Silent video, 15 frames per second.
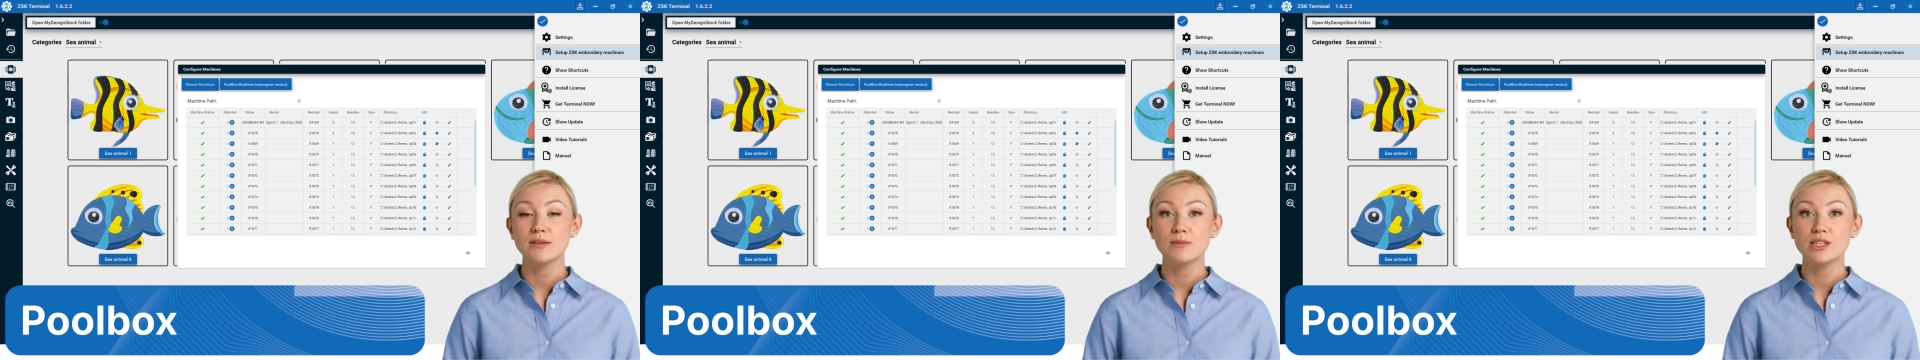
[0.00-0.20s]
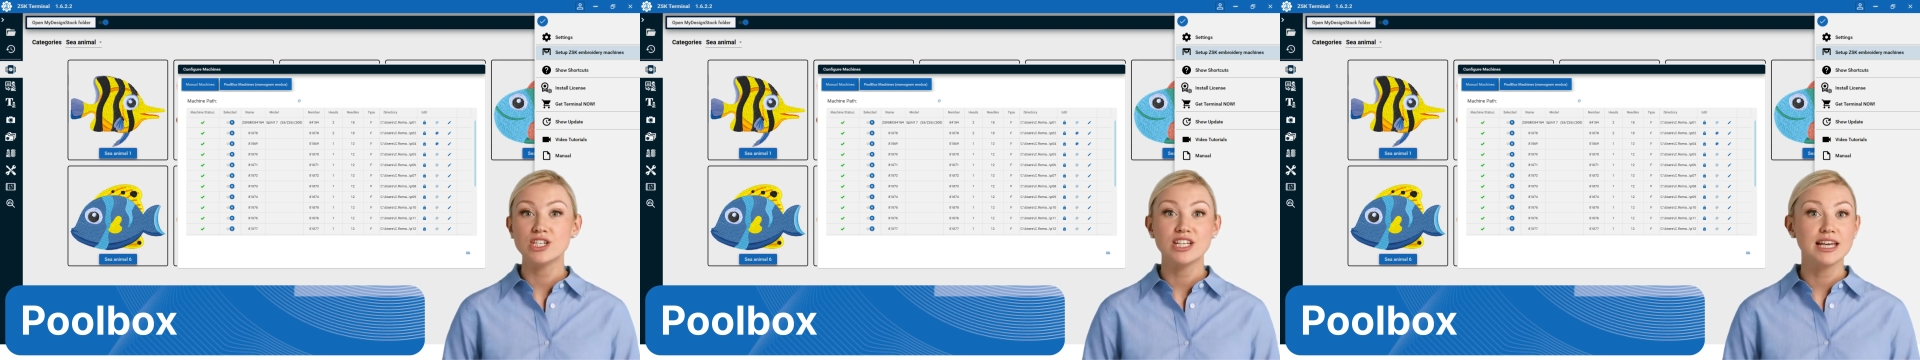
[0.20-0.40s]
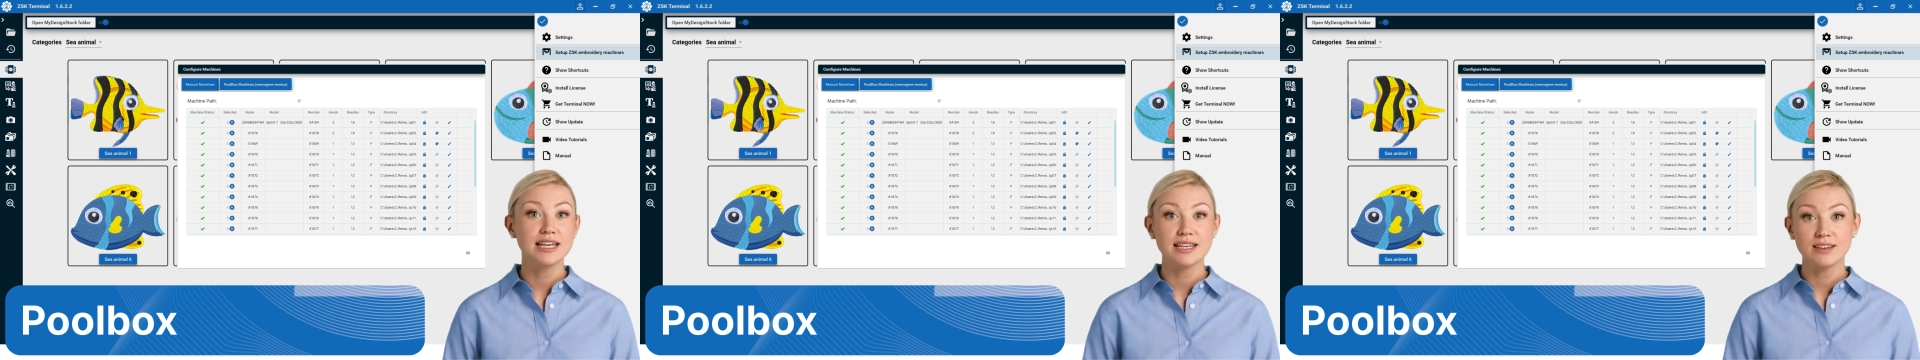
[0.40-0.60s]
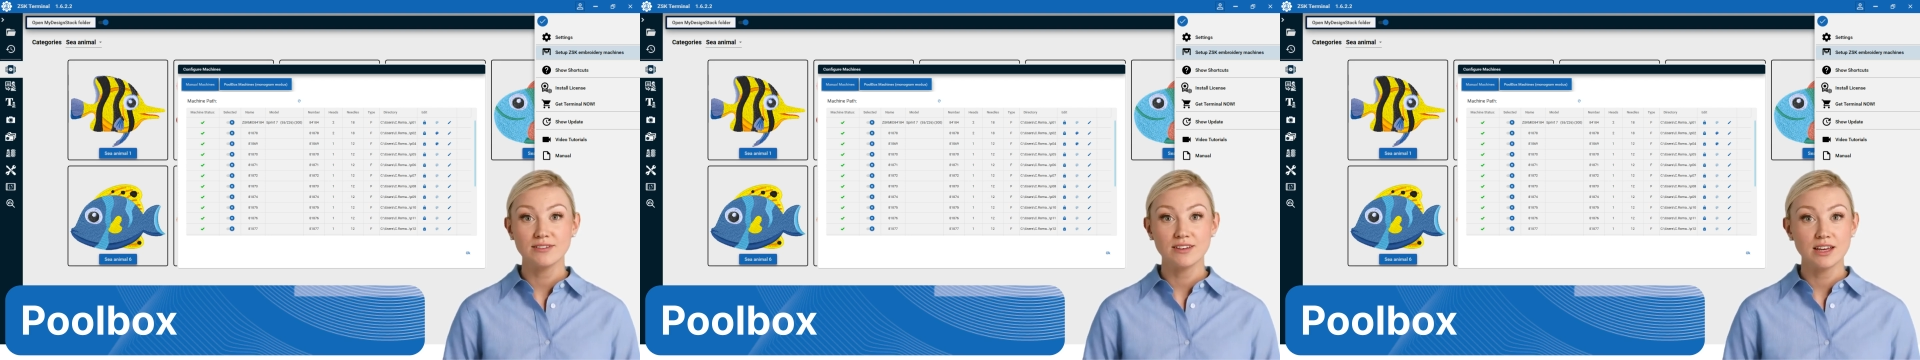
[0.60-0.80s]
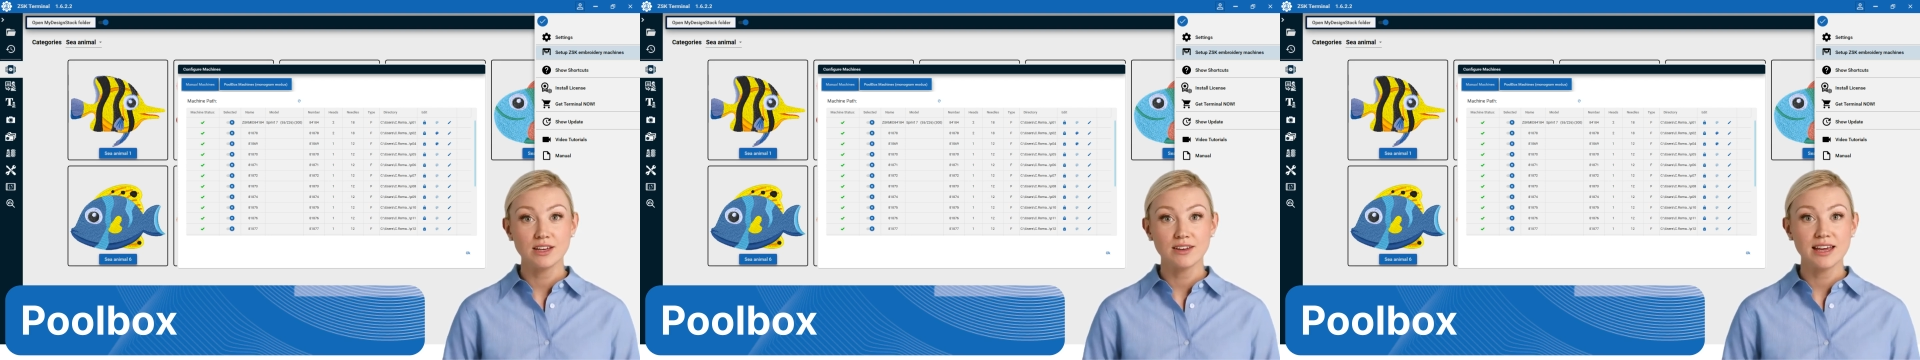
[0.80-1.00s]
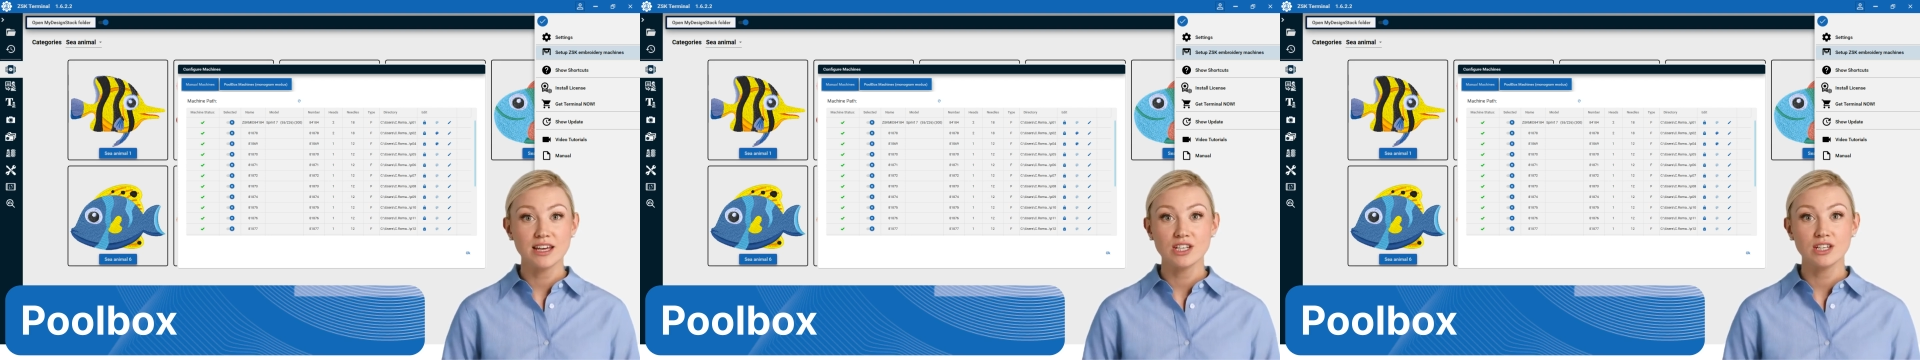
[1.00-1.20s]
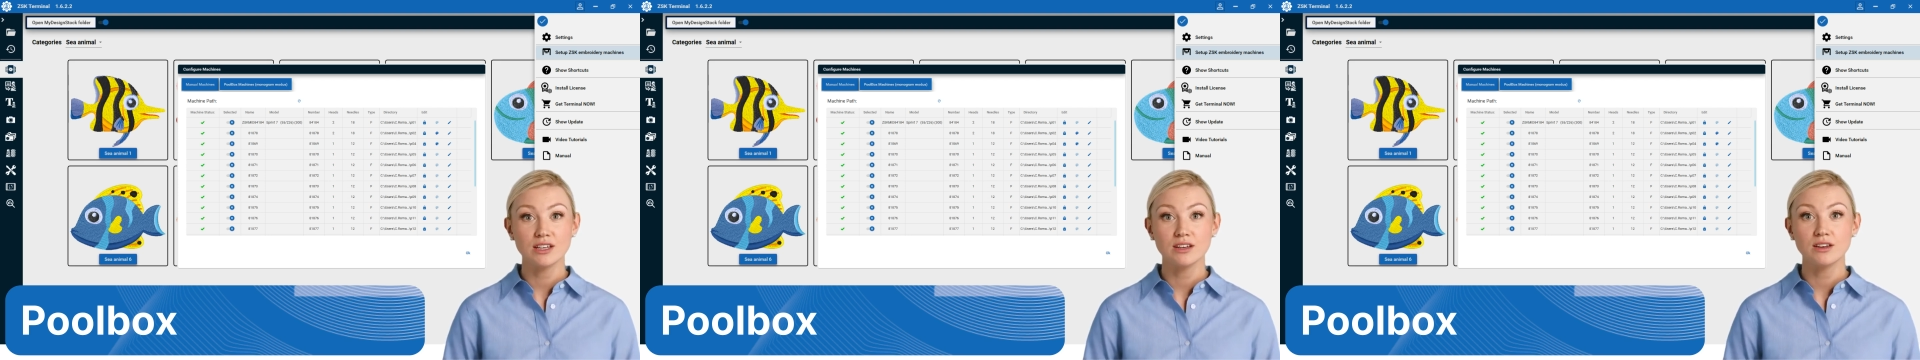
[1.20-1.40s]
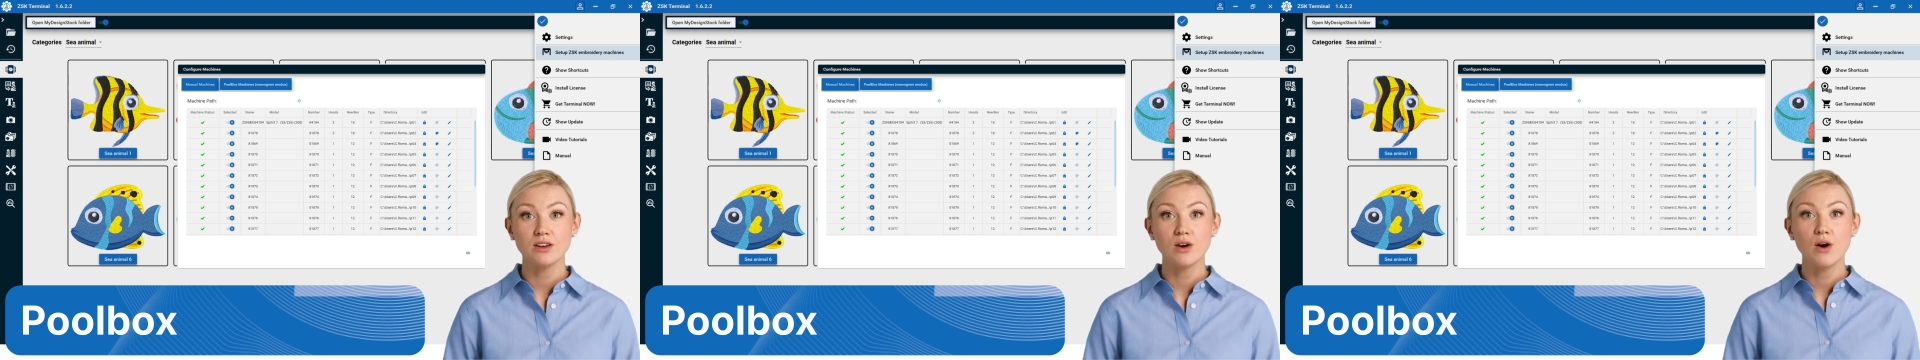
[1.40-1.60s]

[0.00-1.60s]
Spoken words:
machine configuration